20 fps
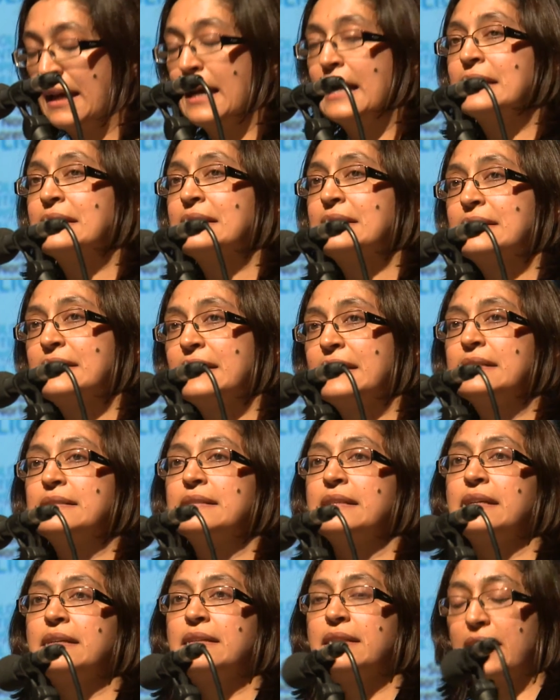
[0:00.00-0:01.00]
and
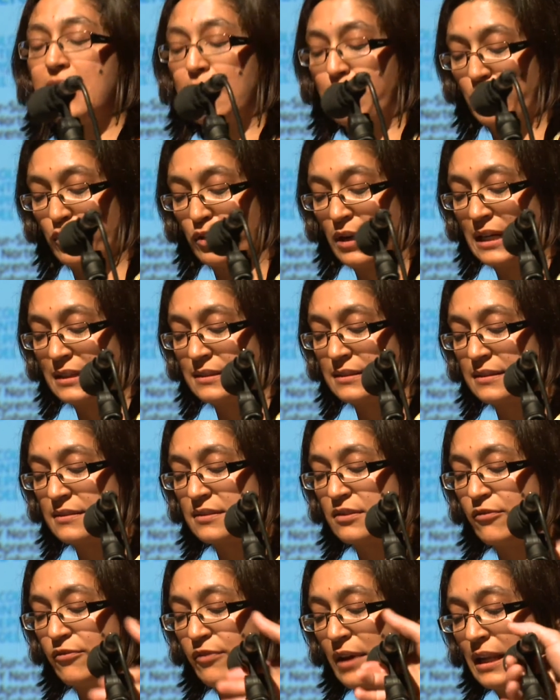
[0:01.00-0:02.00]
seizing the
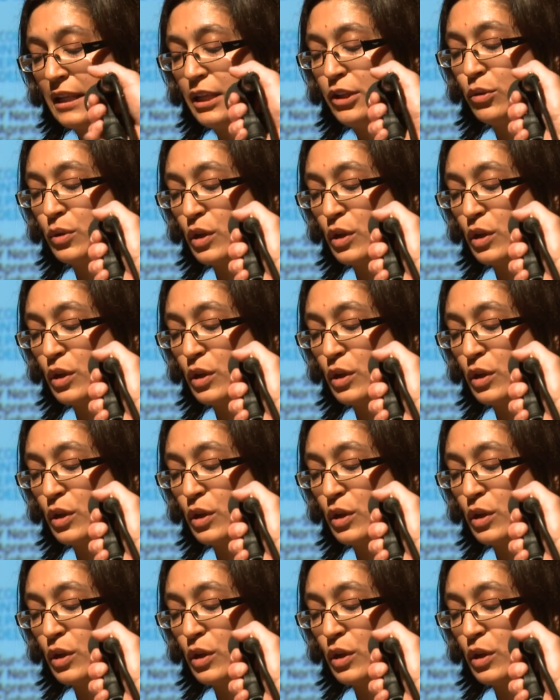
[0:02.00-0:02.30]
apparatus of value